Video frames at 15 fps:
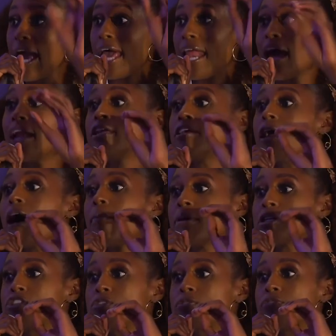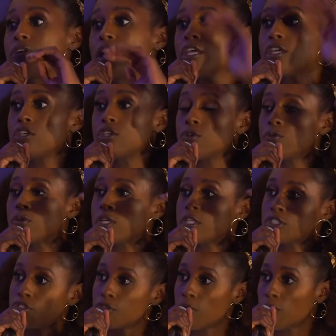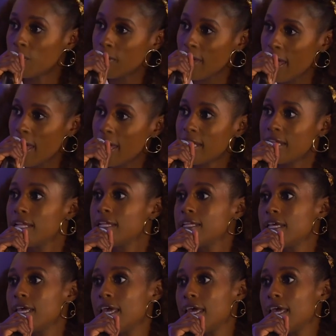And how much do you feel like you control that?